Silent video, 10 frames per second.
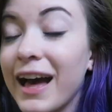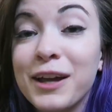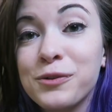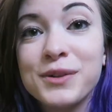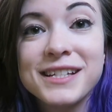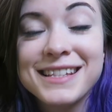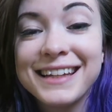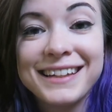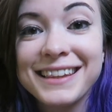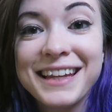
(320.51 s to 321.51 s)
I don't want to
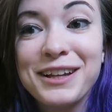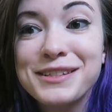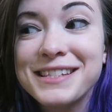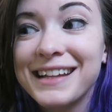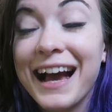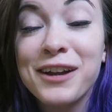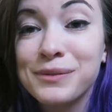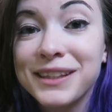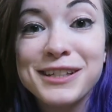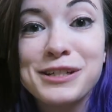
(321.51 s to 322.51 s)
say anything else. I
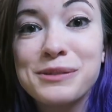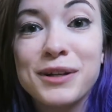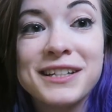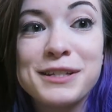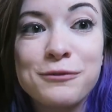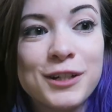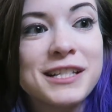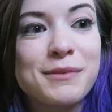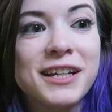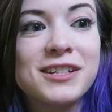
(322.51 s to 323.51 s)
really just wanted to
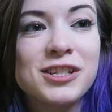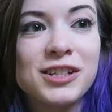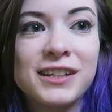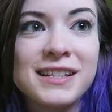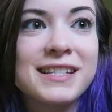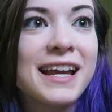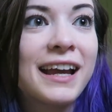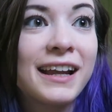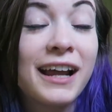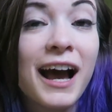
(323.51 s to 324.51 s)
voice my concerns.
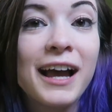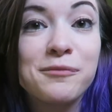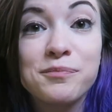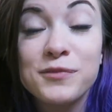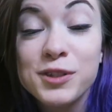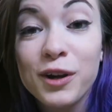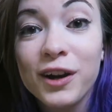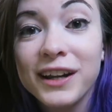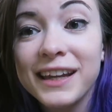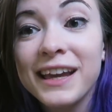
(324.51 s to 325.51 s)
And I'm
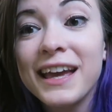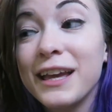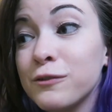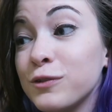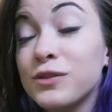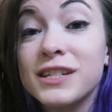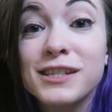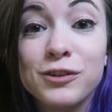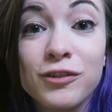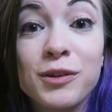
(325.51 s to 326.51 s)
sorry if you
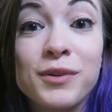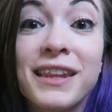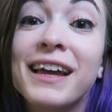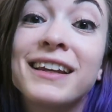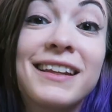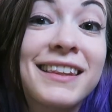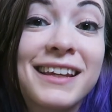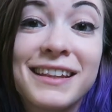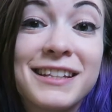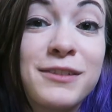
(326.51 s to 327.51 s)
disagree with
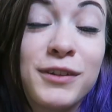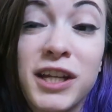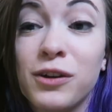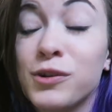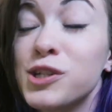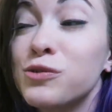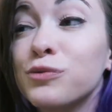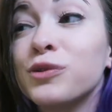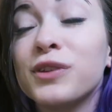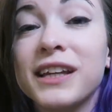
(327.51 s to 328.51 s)
anything in this video,
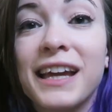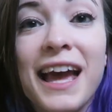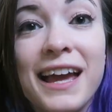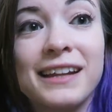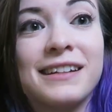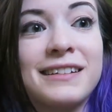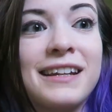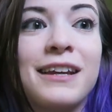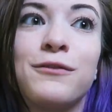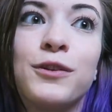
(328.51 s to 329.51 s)
truly. And
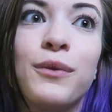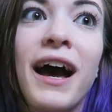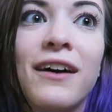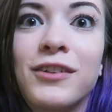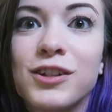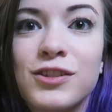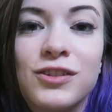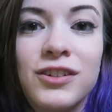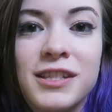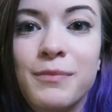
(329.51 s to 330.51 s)
if you have
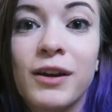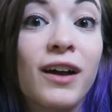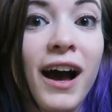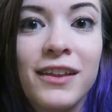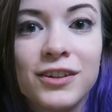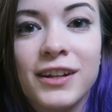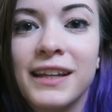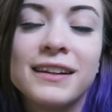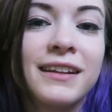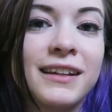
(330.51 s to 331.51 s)
concerns about either
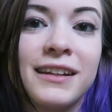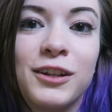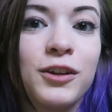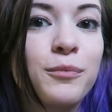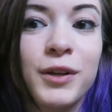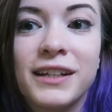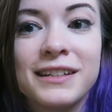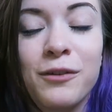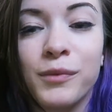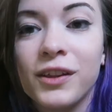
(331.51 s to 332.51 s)
candidate, you could put it
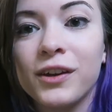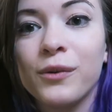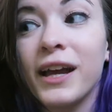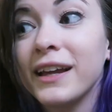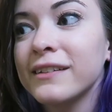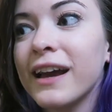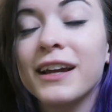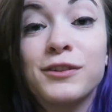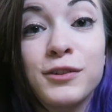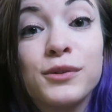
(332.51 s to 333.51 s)
down below. And
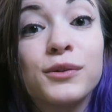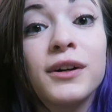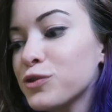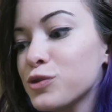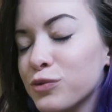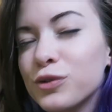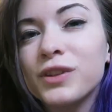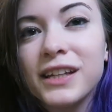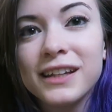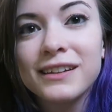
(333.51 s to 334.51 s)
I do
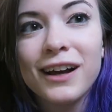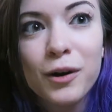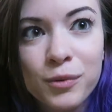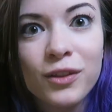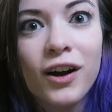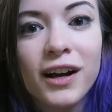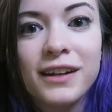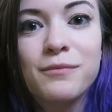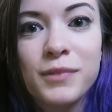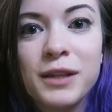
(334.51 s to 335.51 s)
truly
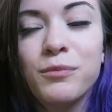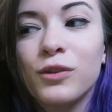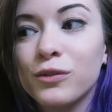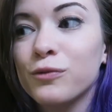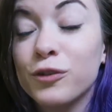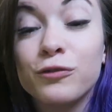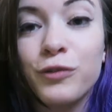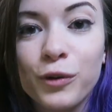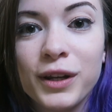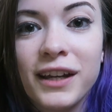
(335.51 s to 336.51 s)
applaud people for
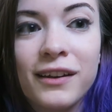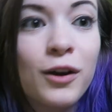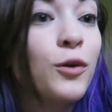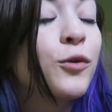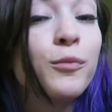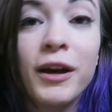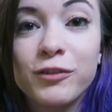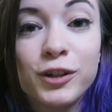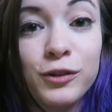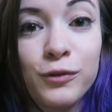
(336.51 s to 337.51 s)
voting.
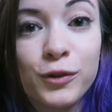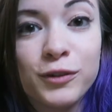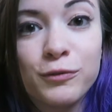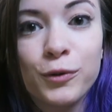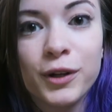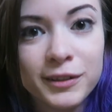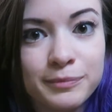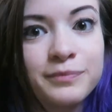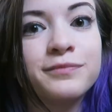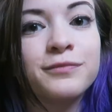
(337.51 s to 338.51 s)
Whomever you voted for,
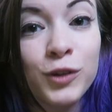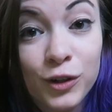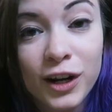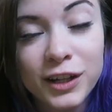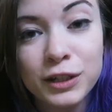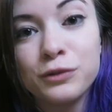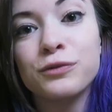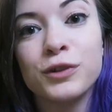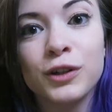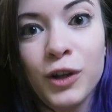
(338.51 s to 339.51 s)
good on you
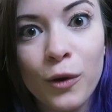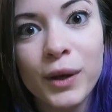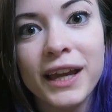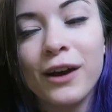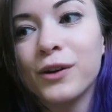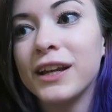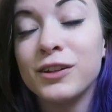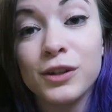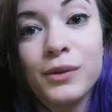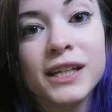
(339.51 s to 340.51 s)
for going out
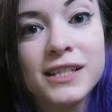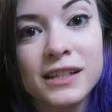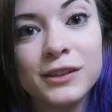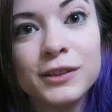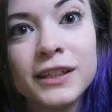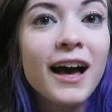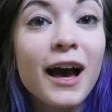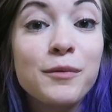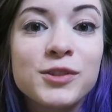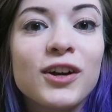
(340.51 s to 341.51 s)
and doing so.
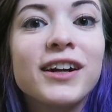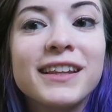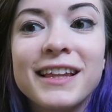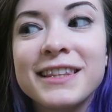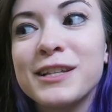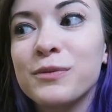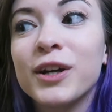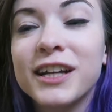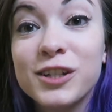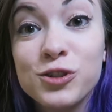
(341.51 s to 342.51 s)
I'm sorry that these
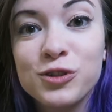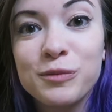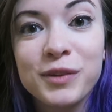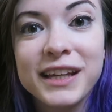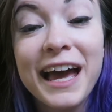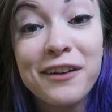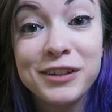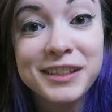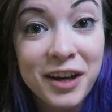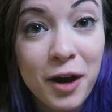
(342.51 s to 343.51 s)
were extremely
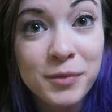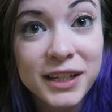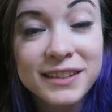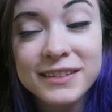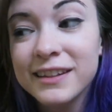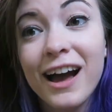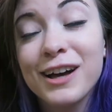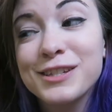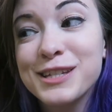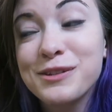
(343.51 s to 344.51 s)
heavy topics.
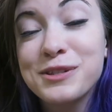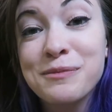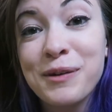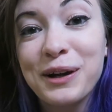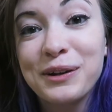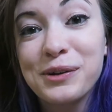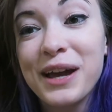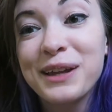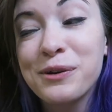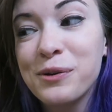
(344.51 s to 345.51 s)
I'll see you tomorrow
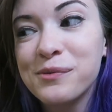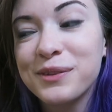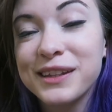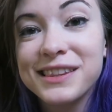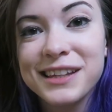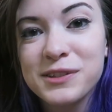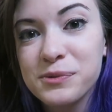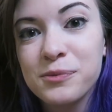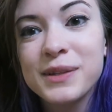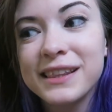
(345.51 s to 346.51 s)
and hopefully
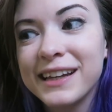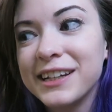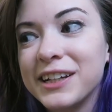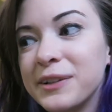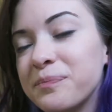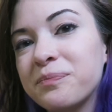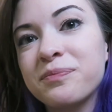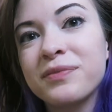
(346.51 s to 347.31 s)
things will be lighter.